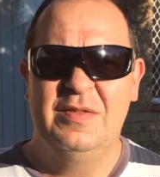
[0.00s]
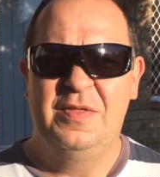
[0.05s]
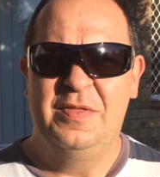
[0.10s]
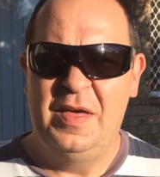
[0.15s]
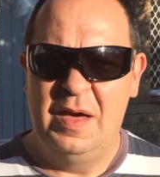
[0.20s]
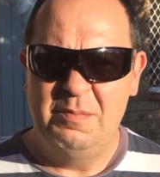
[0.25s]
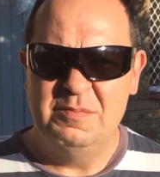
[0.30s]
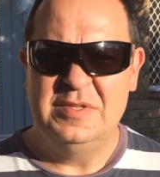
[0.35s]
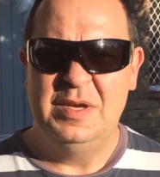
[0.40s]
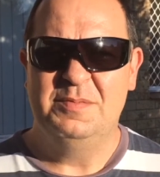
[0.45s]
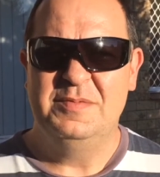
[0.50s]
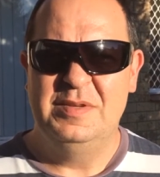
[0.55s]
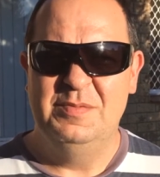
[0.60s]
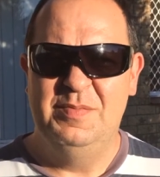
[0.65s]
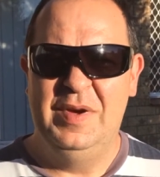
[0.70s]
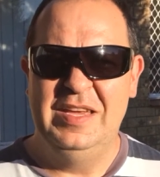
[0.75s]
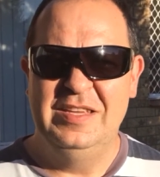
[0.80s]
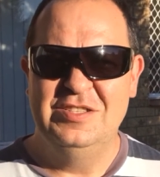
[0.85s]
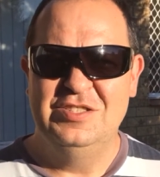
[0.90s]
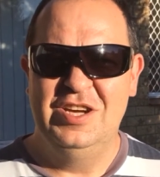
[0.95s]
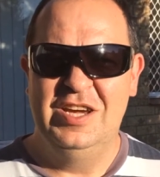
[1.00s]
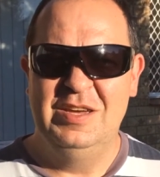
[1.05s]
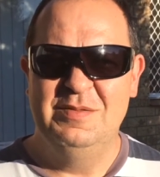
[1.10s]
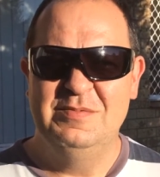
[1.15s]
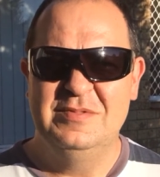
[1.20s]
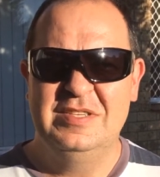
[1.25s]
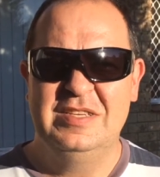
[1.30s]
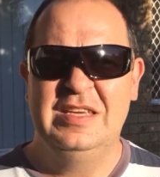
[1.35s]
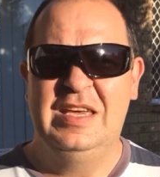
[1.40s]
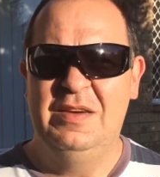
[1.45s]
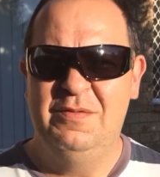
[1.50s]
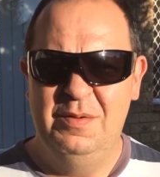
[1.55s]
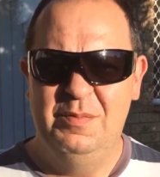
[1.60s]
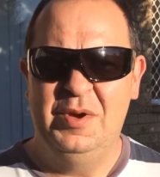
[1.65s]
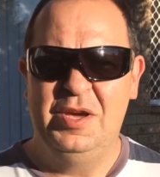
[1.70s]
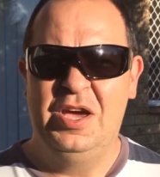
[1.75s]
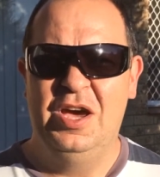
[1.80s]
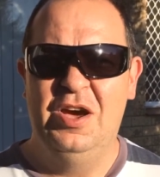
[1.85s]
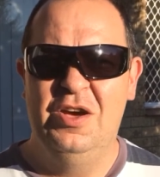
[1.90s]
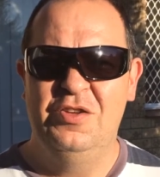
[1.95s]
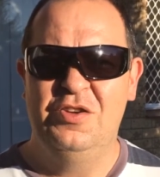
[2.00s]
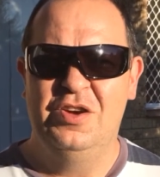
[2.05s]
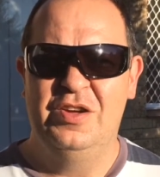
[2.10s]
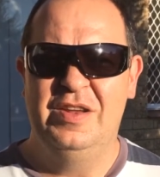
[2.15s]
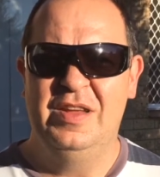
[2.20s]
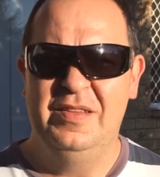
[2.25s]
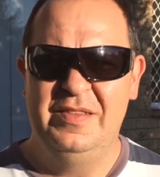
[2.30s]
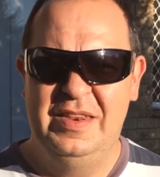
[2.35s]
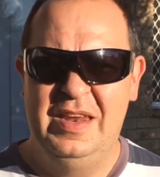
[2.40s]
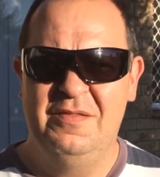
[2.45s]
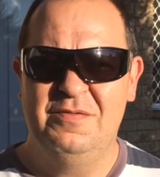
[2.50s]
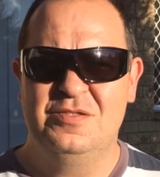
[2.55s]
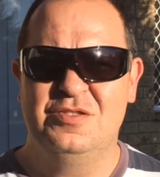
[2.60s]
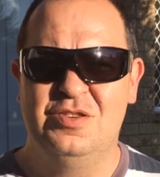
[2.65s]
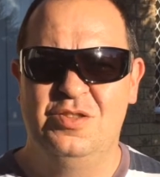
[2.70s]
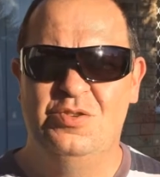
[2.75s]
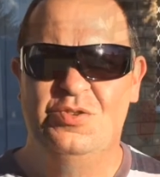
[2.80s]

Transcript: thumbs up to Ben James, give him a go. You've got nothing to